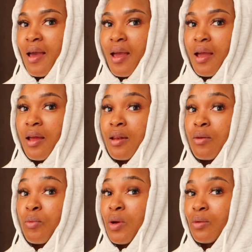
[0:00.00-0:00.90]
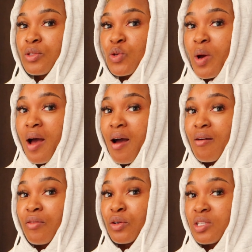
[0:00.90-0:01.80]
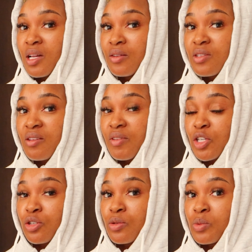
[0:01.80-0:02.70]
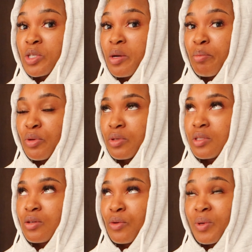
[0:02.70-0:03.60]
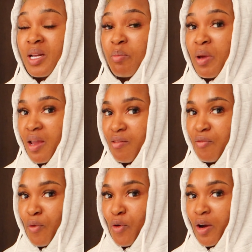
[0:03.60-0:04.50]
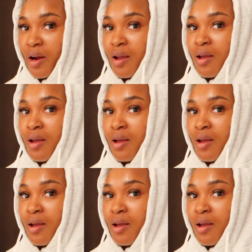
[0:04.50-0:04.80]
And we also have hotel reservations which are booked, already paid for,